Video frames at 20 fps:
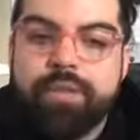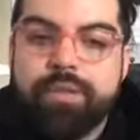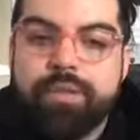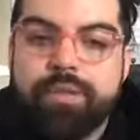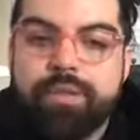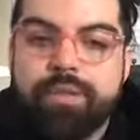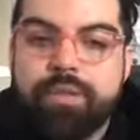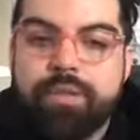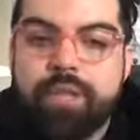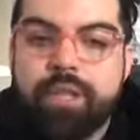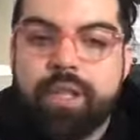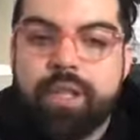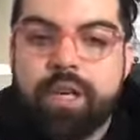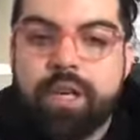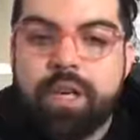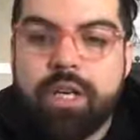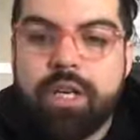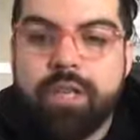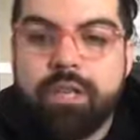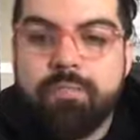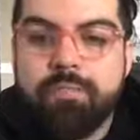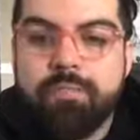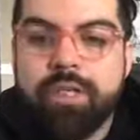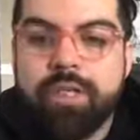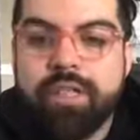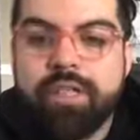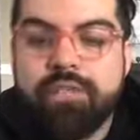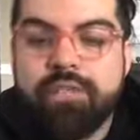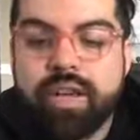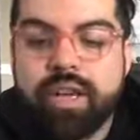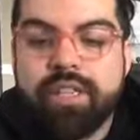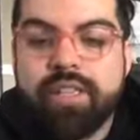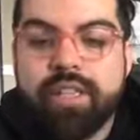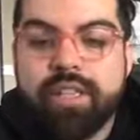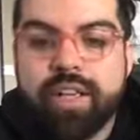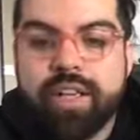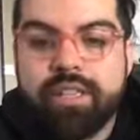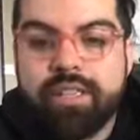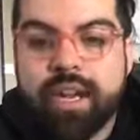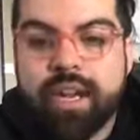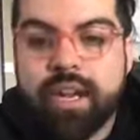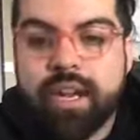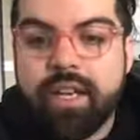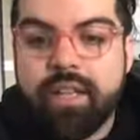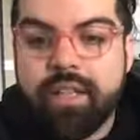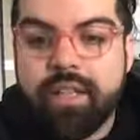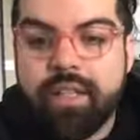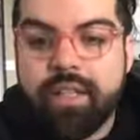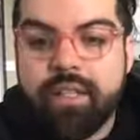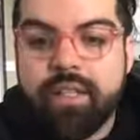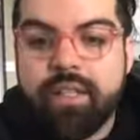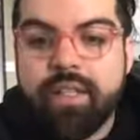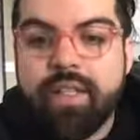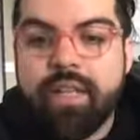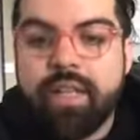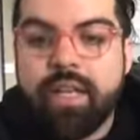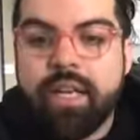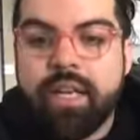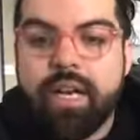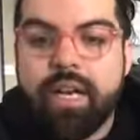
to calm stress and anxiety,